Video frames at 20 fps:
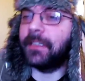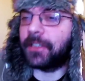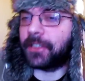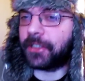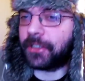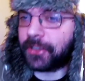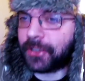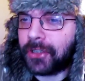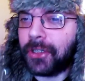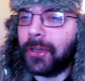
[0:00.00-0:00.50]

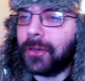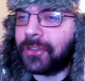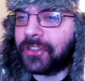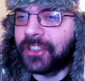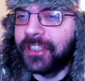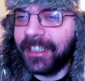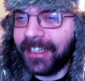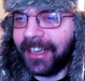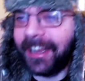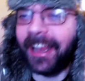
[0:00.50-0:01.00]

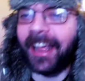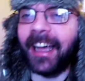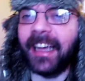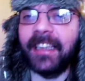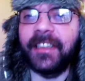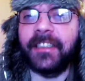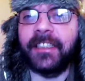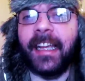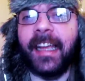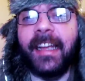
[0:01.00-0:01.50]

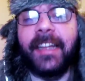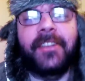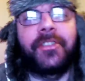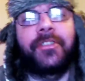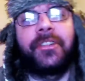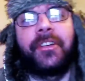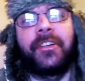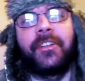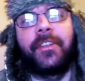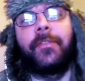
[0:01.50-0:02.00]
institutionalized
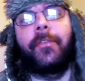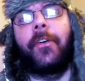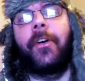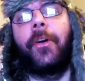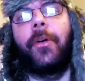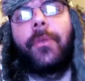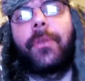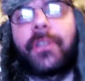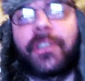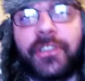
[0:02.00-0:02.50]
hatred of
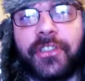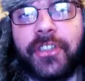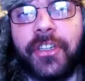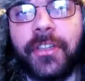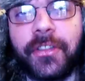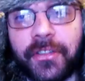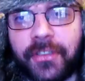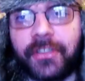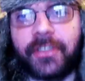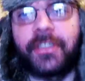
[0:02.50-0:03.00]

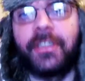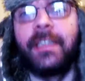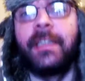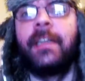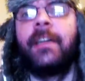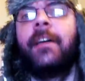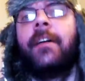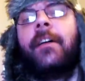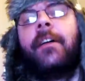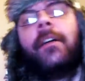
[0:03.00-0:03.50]
hoaxers.
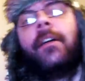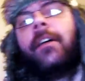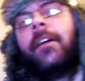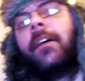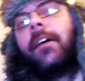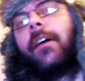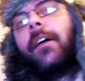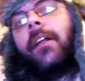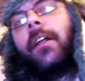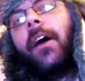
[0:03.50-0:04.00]

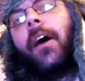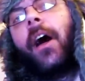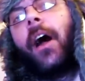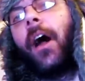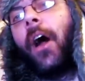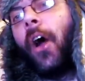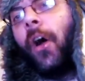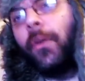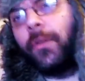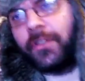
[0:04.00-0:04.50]

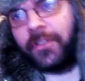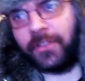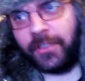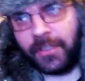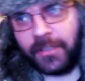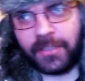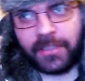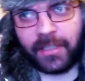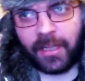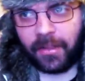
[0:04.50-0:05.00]

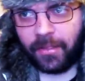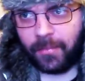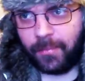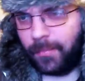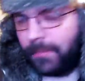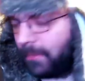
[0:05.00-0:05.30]
Hoaxers are the